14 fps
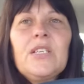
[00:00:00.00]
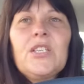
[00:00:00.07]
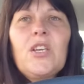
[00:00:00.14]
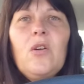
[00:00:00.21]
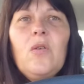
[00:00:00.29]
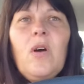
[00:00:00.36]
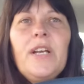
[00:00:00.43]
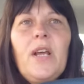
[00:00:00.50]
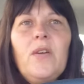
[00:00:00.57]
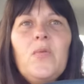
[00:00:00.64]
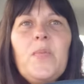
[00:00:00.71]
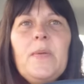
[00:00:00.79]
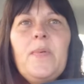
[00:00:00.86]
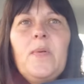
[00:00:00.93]
So I know
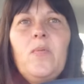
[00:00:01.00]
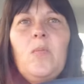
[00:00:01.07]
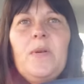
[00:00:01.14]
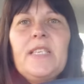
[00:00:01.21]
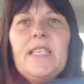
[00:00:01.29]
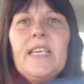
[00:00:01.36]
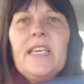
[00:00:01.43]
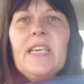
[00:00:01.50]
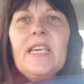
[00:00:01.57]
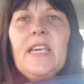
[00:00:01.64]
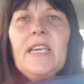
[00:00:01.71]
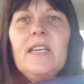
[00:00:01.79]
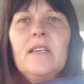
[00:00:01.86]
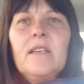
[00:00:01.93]
that people will be
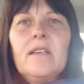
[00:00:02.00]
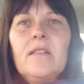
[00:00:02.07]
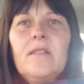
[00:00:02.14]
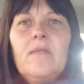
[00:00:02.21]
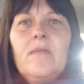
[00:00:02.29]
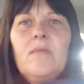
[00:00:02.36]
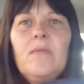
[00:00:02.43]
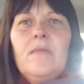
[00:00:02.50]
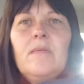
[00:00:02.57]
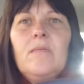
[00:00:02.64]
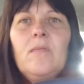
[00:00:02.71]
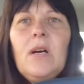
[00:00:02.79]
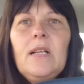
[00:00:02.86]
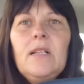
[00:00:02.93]
thinking,
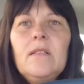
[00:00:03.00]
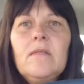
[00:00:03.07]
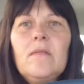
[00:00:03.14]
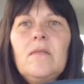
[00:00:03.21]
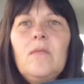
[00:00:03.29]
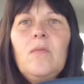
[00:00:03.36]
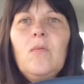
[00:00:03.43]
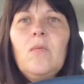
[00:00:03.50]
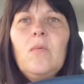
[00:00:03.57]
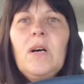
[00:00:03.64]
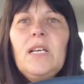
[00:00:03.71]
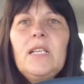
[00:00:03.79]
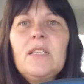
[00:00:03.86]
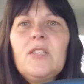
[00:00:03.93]
well,
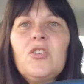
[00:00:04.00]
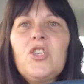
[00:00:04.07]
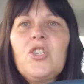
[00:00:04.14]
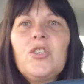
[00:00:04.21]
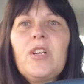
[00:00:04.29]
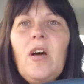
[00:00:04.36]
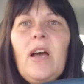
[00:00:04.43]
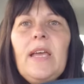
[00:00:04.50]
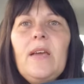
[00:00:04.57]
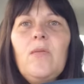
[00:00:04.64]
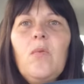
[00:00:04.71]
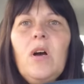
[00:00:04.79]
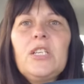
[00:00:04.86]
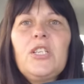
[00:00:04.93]
why should I?
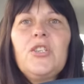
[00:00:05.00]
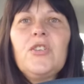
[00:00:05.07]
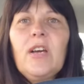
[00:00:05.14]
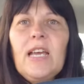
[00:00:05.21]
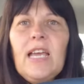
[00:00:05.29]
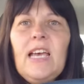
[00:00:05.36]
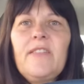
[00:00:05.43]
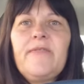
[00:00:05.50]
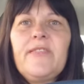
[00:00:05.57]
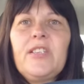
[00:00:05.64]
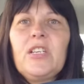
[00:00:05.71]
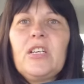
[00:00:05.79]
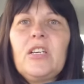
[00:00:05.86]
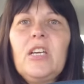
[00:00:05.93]
Why should I have
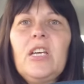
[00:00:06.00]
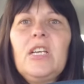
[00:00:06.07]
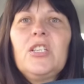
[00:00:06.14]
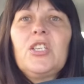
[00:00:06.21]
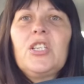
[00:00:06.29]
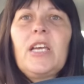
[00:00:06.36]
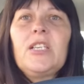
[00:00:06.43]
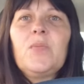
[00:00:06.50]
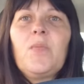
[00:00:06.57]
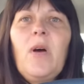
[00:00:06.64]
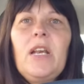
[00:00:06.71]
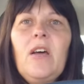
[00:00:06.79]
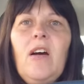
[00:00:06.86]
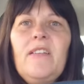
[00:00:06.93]
to change
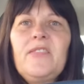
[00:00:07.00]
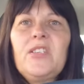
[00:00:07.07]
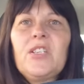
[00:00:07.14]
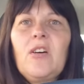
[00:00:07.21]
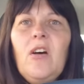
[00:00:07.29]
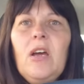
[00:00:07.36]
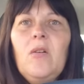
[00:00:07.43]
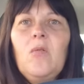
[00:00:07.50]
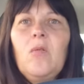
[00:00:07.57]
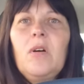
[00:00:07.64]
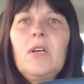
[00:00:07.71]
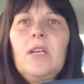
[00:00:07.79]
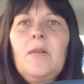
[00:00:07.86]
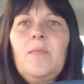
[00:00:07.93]
my lifestyle
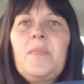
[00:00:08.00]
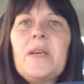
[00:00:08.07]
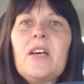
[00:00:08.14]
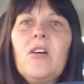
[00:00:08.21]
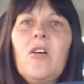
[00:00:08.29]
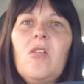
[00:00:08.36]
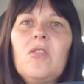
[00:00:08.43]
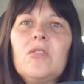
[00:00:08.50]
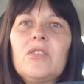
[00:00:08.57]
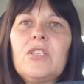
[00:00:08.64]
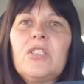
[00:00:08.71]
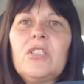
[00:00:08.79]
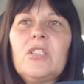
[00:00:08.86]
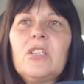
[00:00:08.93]

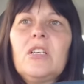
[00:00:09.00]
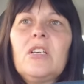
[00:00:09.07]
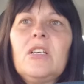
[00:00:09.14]
because